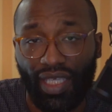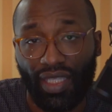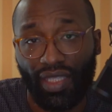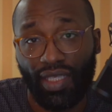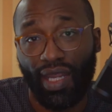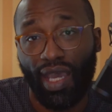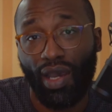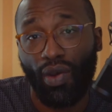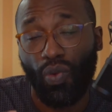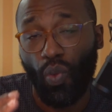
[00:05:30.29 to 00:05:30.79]
And
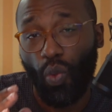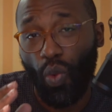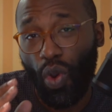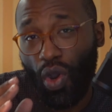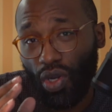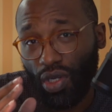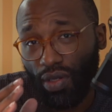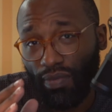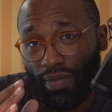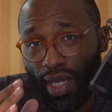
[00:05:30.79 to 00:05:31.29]
then I'll
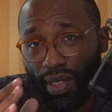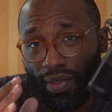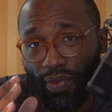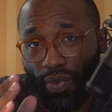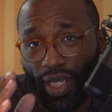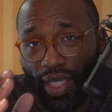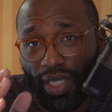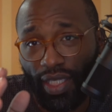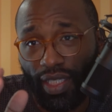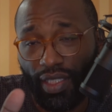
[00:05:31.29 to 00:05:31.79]
walk my
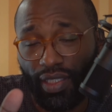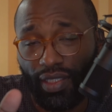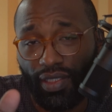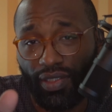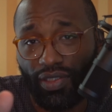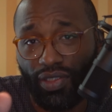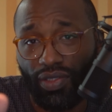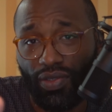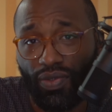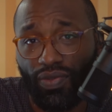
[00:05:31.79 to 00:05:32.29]
way
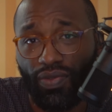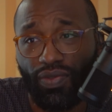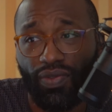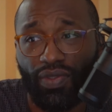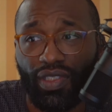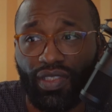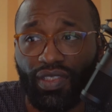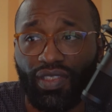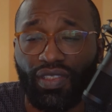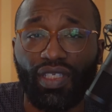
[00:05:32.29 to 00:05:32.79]
to
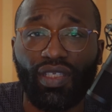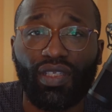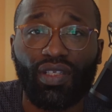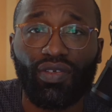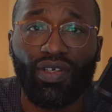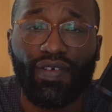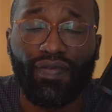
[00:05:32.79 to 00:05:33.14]
the center